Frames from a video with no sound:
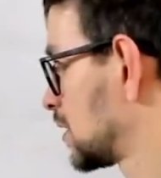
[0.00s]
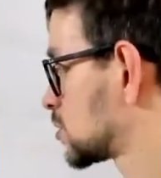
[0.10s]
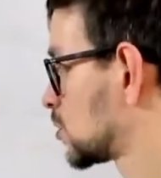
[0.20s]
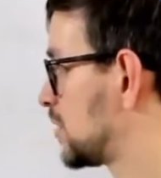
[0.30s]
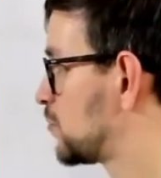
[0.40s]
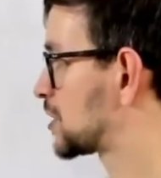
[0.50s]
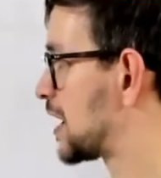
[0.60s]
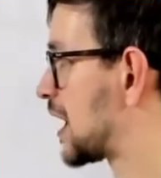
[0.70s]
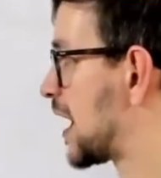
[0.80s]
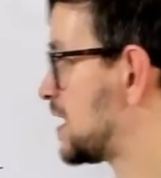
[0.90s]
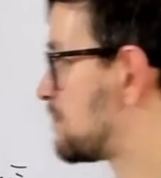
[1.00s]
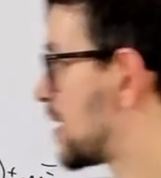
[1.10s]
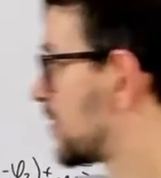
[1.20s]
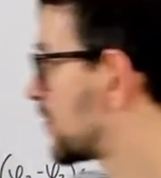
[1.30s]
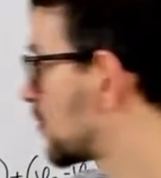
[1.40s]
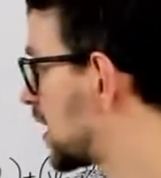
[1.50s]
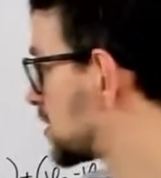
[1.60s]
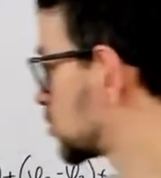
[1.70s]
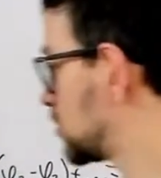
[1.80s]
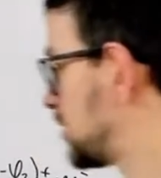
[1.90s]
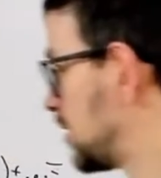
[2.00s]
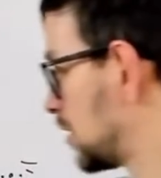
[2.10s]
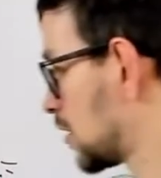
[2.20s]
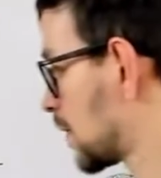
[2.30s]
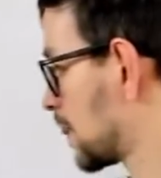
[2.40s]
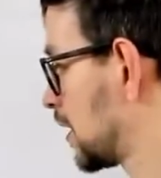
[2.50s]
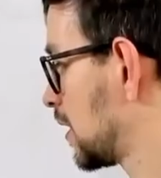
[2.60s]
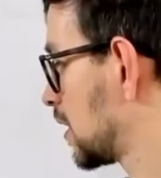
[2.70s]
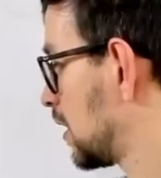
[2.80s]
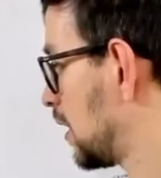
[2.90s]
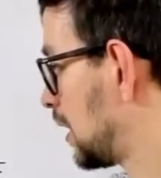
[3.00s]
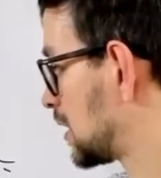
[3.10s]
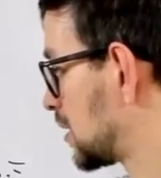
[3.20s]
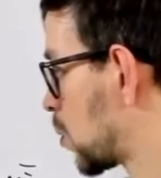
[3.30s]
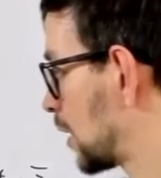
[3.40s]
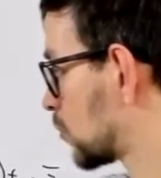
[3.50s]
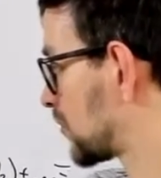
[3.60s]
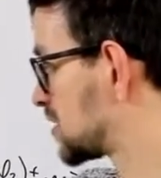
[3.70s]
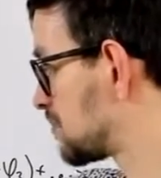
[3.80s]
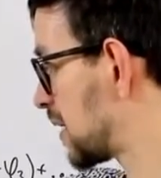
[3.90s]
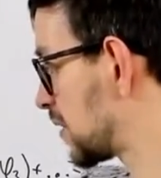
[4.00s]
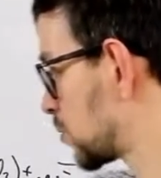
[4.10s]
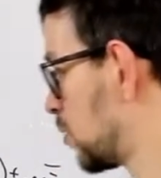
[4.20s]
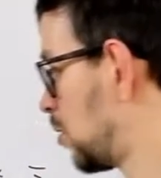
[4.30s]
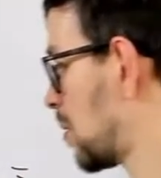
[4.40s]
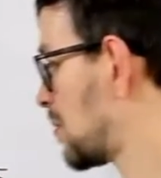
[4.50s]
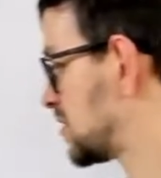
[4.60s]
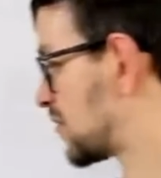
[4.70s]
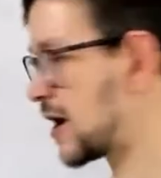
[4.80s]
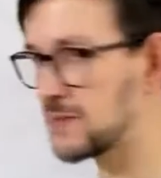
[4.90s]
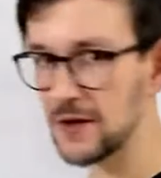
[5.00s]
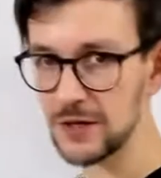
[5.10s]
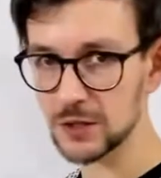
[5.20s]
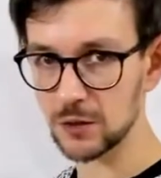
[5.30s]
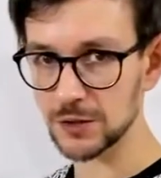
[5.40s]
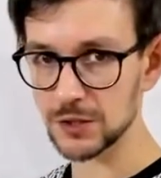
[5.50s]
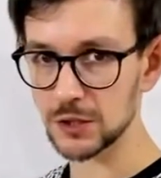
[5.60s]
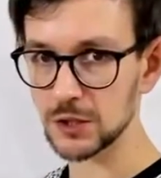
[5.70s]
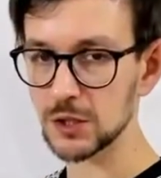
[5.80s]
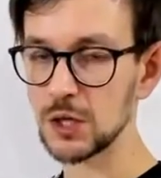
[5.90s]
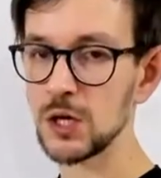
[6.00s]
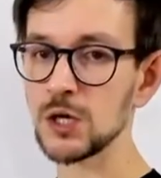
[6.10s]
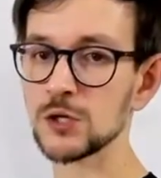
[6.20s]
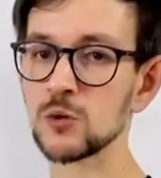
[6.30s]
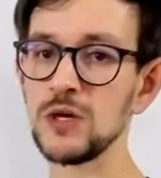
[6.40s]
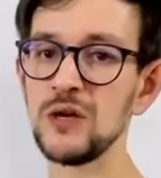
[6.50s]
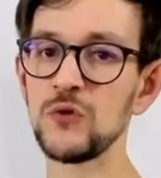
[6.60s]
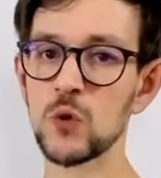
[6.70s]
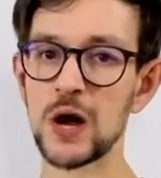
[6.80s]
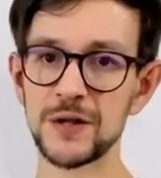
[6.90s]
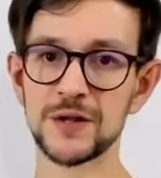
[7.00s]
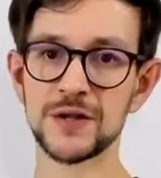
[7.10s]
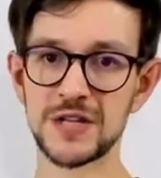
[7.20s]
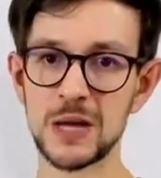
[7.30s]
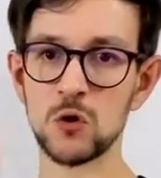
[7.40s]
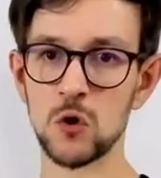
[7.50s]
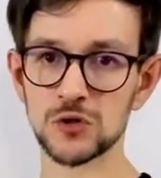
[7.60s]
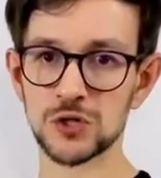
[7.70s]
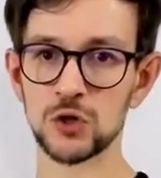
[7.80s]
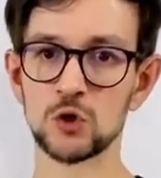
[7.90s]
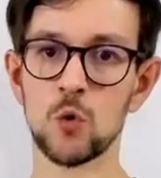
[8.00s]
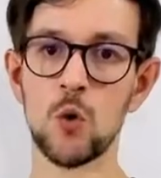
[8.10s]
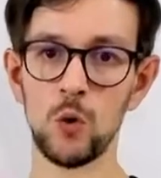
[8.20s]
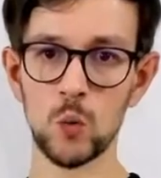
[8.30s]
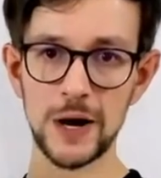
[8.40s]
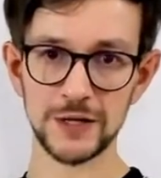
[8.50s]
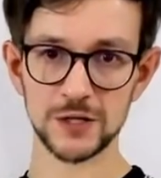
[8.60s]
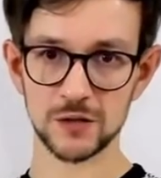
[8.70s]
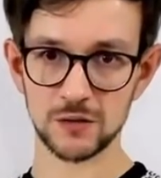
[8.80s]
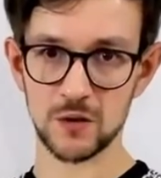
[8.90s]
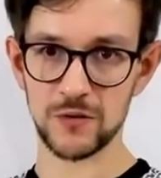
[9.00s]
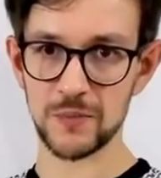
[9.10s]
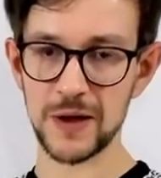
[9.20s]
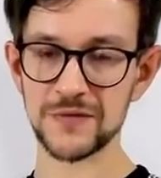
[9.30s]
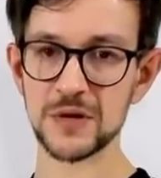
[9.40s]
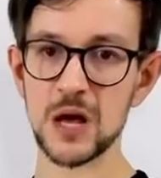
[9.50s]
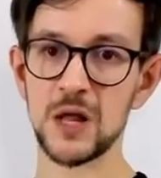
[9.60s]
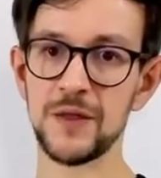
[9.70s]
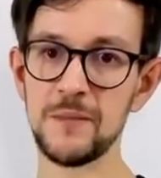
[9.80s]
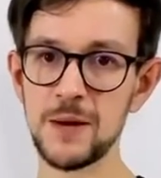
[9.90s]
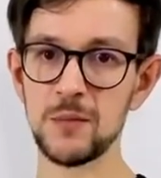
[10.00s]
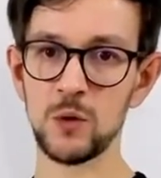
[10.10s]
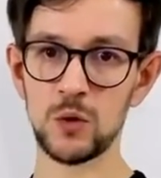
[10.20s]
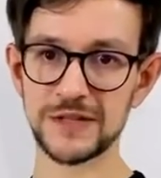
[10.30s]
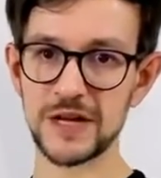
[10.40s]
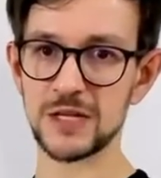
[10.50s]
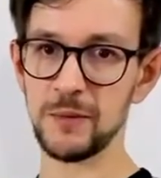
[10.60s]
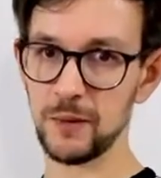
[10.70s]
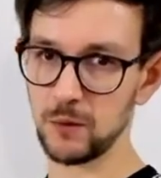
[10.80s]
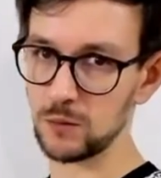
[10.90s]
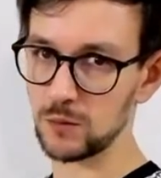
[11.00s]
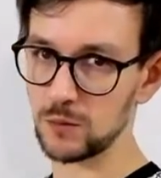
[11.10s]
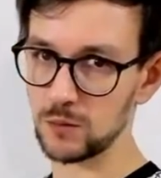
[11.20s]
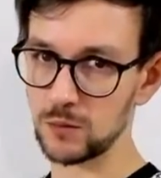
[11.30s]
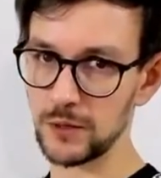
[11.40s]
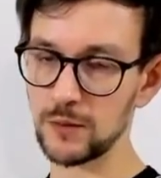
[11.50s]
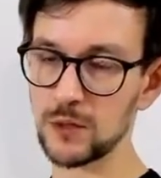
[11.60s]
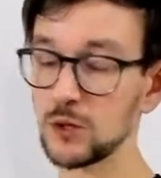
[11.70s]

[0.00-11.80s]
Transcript: So if you take any path from S to T, the weight of this path will be modified by this constant. So if you add the same constant to all weights of the path, the minimum will stay the minimum. Yeah?